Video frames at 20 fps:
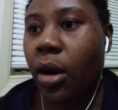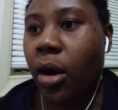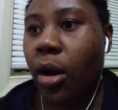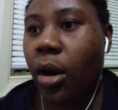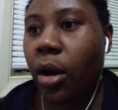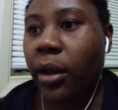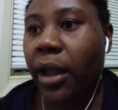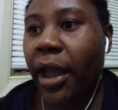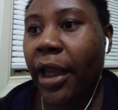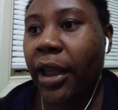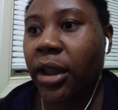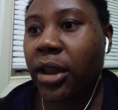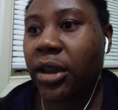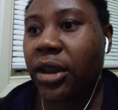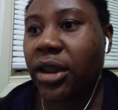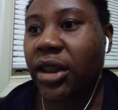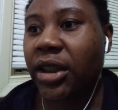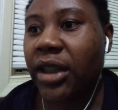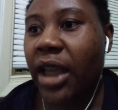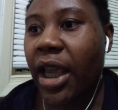all I
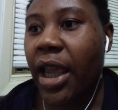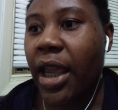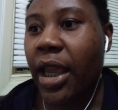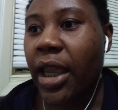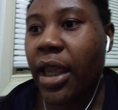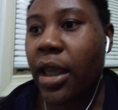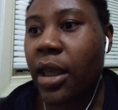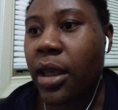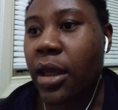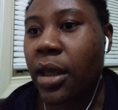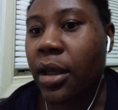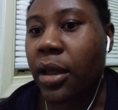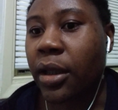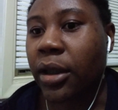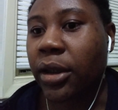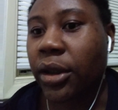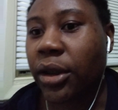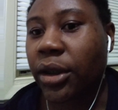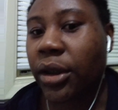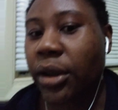can say
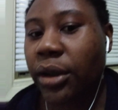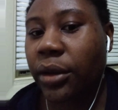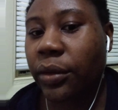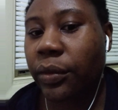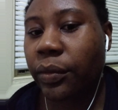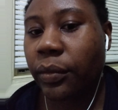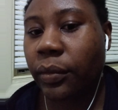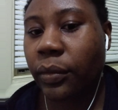is,